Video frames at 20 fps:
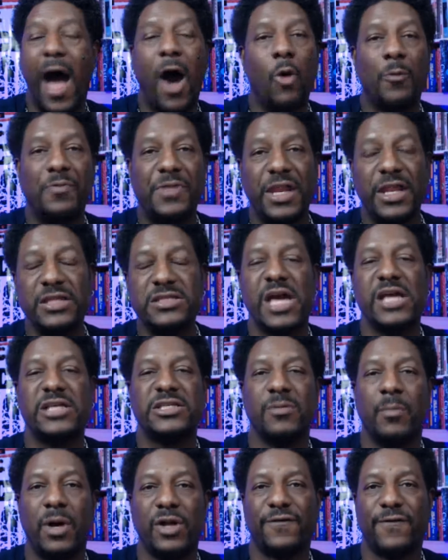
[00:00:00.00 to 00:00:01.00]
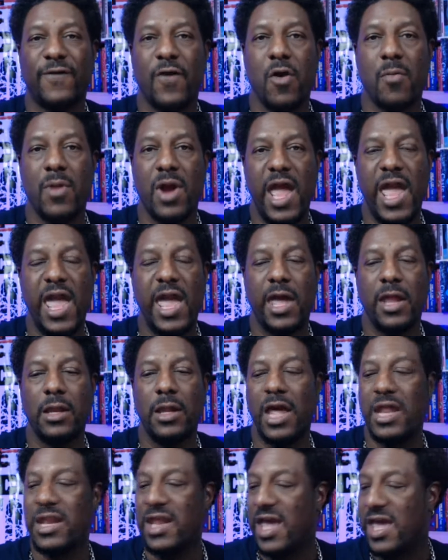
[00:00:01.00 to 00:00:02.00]
hope that he takes a much firmer hand
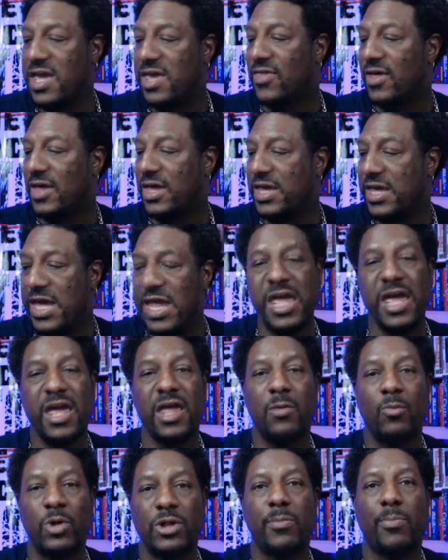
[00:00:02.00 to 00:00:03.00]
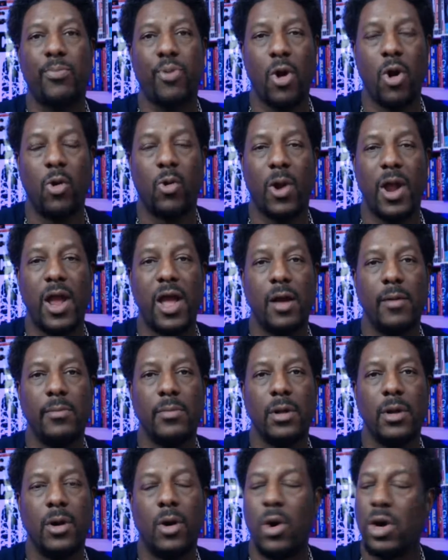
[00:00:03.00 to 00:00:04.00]
and they either get in with the program
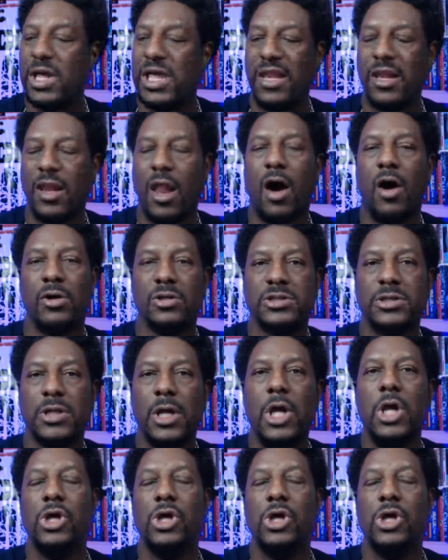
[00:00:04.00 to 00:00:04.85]
or get lost.